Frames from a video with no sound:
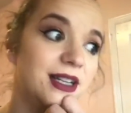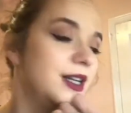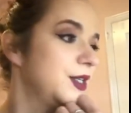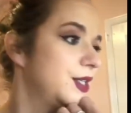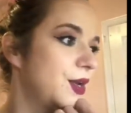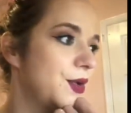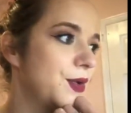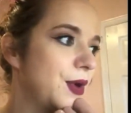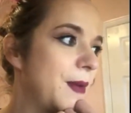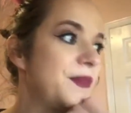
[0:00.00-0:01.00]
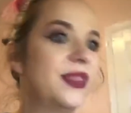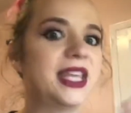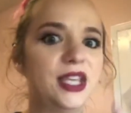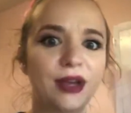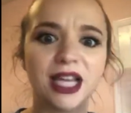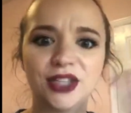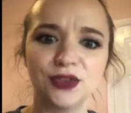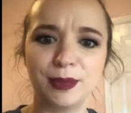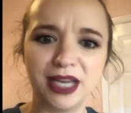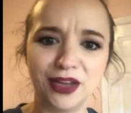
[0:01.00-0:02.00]
So thank you guys for
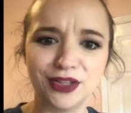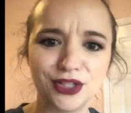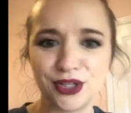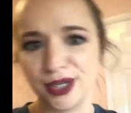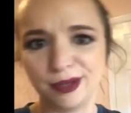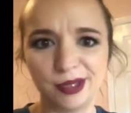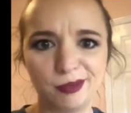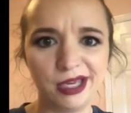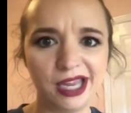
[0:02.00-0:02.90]
being on this journey with me,